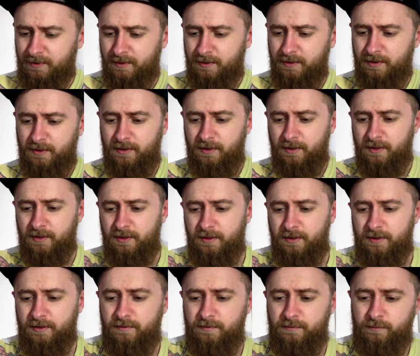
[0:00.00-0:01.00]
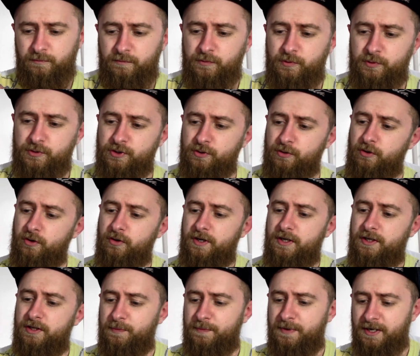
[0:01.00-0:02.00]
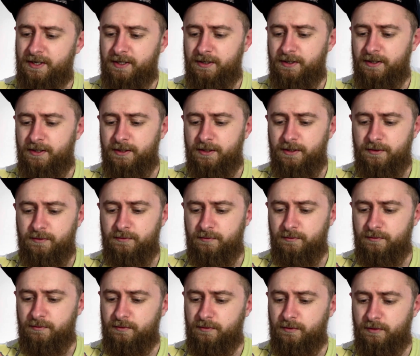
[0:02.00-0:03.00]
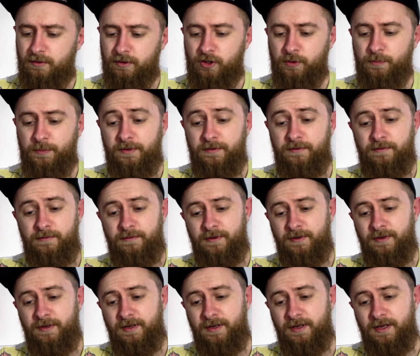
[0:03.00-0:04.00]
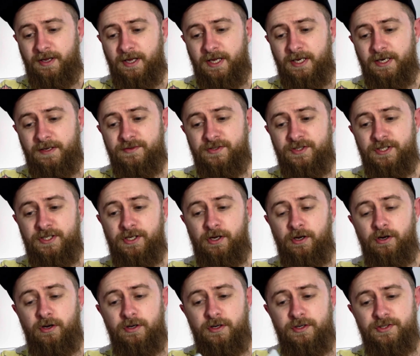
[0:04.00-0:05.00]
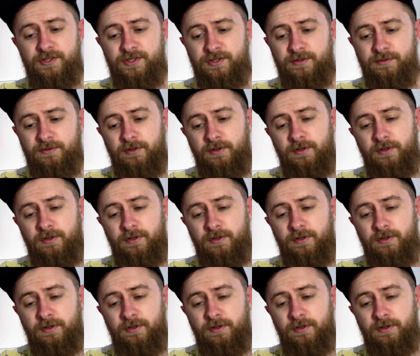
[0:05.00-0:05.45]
I've also got in the packet here a couple of NFC cards.